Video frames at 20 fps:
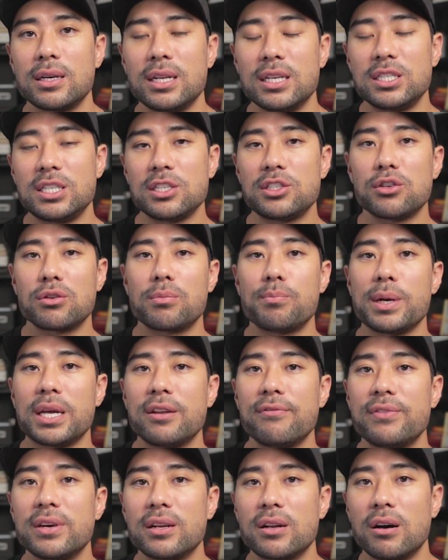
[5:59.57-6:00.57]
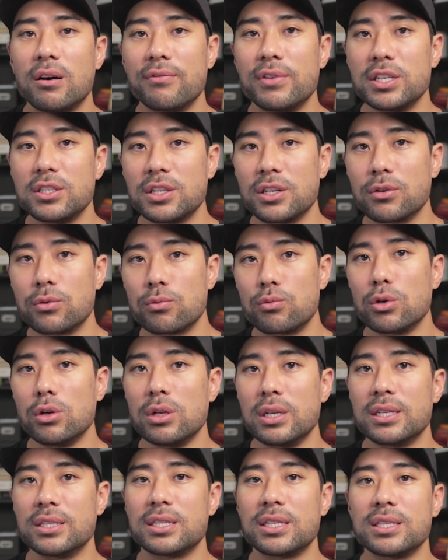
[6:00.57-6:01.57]
An additional benefit of using
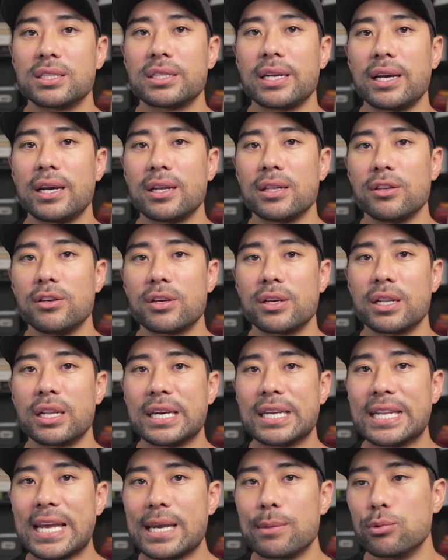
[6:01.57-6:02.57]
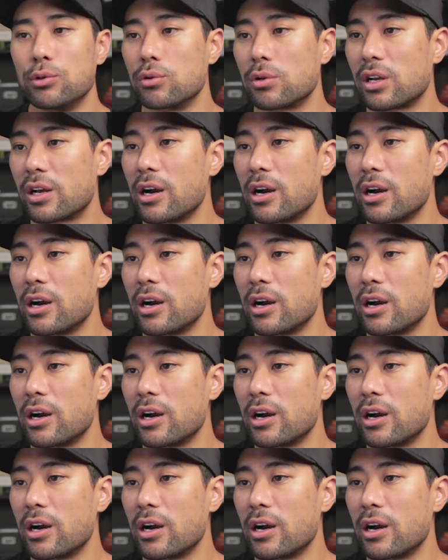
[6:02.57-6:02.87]
rulers is that you can enable